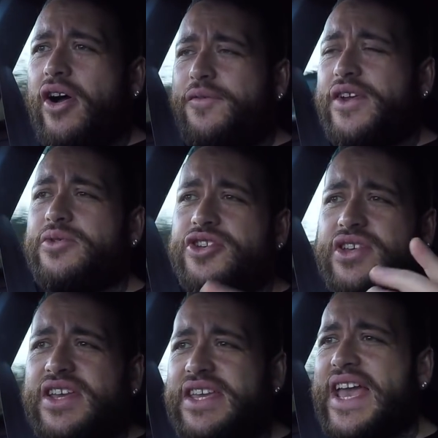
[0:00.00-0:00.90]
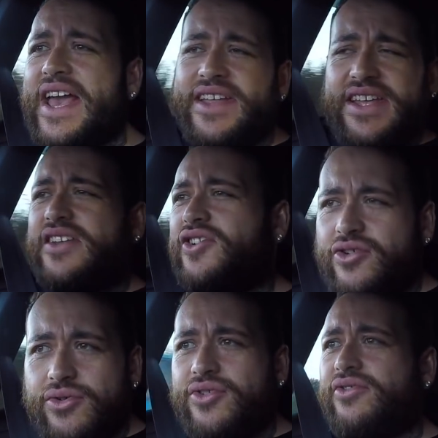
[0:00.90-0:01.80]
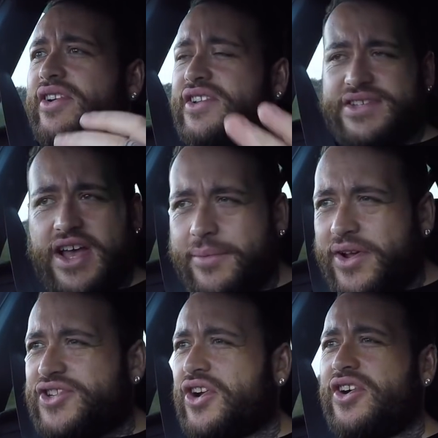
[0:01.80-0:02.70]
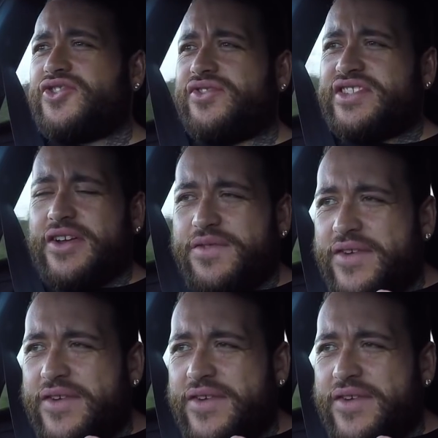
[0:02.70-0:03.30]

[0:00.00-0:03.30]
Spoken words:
I feel you can get an intercooler and a turbocharger and stuff.